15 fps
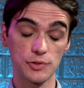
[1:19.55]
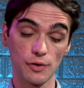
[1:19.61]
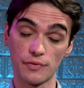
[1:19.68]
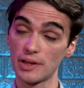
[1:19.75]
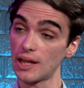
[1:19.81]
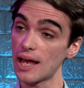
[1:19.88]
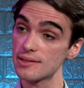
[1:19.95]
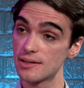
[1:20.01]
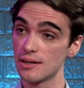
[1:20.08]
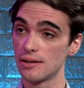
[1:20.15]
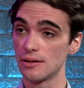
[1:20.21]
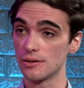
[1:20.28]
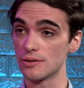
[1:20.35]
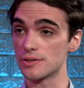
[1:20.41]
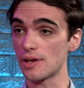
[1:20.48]
So for the last 8
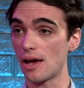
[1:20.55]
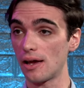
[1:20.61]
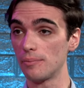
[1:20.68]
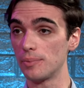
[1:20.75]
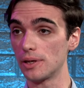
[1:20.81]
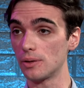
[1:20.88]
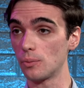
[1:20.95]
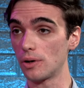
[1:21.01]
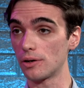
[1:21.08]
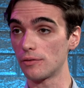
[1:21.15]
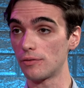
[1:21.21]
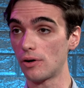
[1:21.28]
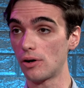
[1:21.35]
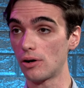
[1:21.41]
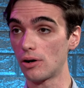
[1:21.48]
years, I've been one
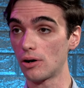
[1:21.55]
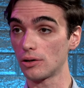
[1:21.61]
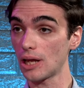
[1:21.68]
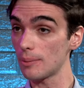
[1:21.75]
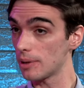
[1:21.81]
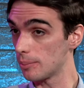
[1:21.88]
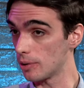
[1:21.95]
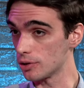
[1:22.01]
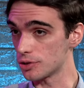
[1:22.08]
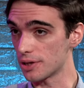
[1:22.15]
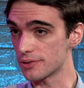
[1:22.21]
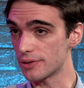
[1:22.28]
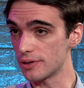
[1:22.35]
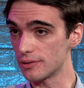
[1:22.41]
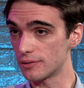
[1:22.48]
of our Library Board
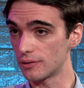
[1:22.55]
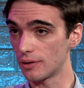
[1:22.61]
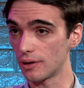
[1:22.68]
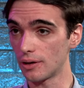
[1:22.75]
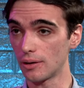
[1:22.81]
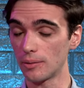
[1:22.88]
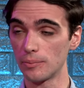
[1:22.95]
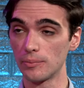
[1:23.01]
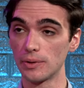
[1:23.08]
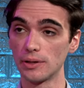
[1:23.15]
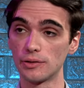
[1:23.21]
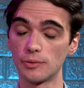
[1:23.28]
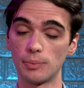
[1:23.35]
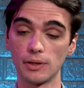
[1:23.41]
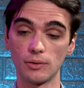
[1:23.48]
Trustees.
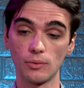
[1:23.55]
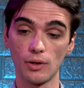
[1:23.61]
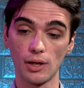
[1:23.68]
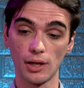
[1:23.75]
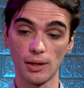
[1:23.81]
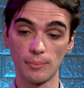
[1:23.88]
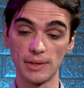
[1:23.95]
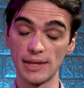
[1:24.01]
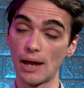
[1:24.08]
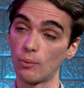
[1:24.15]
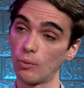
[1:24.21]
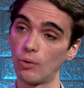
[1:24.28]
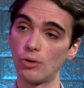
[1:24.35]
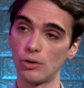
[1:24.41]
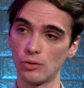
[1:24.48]
It's been in that
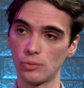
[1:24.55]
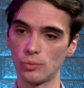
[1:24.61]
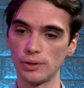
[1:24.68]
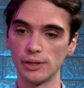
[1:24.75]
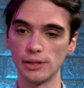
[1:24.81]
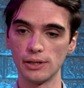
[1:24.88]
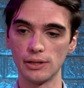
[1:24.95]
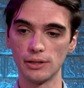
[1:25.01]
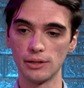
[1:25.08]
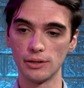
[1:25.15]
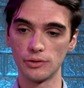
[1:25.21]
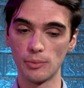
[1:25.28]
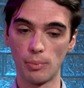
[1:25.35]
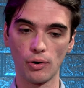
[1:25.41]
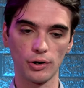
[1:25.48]
role, the
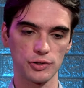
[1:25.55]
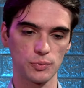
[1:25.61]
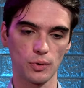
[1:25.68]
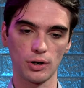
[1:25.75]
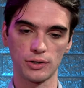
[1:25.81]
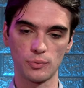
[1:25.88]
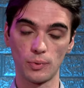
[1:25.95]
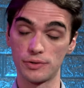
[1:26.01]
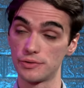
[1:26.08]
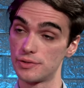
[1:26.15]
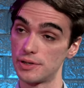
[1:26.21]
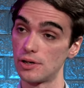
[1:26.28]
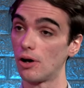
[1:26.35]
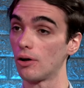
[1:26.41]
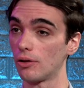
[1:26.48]
board has worked with
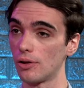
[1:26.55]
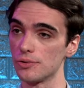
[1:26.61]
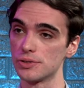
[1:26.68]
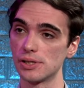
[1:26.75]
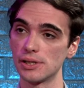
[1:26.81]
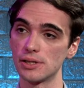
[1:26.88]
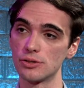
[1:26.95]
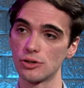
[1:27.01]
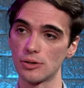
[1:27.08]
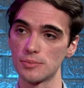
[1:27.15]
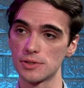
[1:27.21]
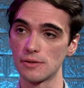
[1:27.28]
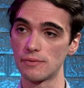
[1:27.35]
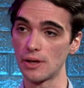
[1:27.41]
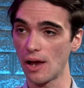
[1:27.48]
City Hall closely in
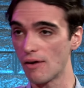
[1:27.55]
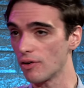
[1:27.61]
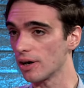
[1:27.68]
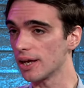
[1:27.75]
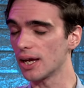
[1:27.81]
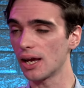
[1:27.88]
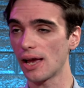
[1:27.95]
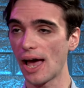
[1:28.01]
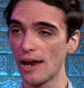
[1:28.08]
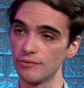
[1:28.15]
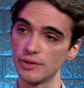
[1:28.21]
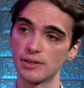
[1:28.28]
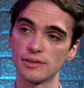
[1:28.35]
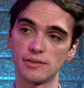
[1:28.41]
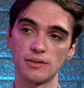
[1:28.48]
terms of the governing,
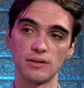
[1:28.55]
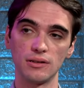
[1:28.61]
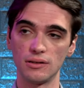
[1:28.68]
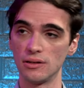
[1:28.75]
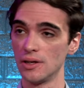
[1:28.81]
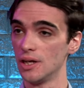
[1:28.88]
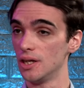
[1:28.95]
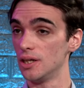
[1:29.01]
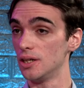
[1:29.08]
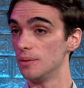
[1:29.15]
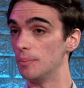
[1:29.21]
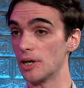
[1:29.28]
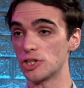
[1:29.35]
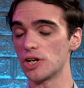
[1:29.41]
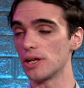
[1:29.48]
advocacy,
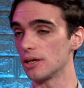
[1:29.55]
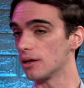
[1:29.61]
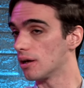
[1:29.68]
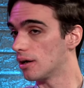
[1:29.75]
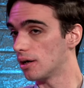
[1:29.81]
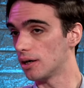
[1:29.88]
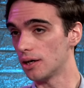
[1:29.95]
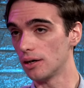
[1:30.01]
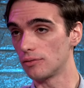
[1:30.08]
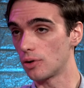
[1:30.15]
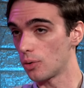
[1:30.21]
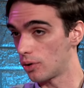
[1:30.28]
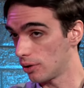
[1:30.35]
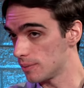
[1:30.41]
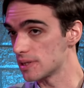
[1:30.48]
budgeting of
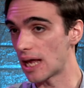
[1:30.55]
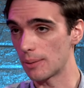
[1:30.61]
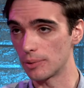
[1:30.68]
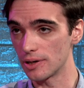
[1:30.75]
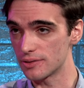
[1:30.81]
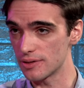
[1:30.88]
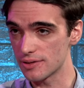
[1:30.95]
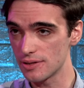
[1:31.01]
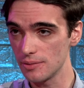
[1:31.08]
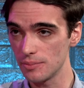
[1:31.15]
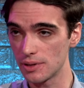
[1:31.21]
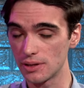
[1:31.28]
Coquitlam's library system.